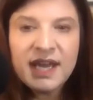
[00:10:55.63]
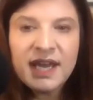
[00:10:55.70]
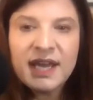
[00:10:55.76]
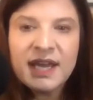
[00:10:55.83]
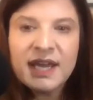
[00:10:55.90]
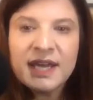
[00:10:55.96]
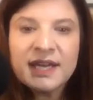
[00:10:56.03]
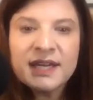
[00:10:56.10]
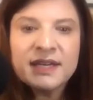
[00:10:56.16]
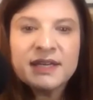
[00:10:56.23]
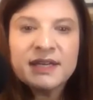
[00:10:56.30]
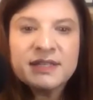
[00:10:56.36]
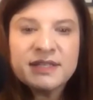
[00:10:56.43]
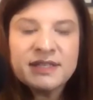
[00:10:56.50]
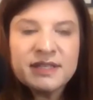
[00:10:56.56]

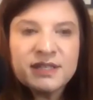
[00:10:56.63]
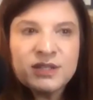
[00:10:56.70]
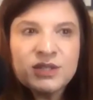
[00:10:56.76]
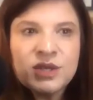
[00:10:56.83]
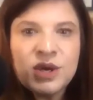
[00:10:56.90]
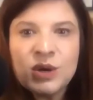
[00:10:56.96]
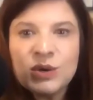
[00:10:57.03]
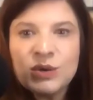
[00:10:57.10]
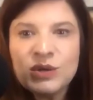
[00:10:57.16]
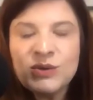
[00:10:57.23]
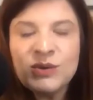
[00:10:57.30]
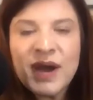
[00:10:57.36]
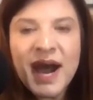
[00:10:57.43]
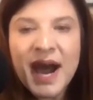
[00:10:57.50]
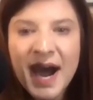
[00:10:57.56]
And so
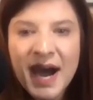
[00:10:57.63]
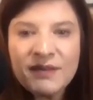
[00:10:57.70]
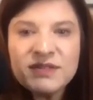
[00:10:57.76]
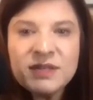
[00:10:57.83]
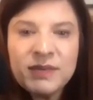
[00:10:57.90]
you have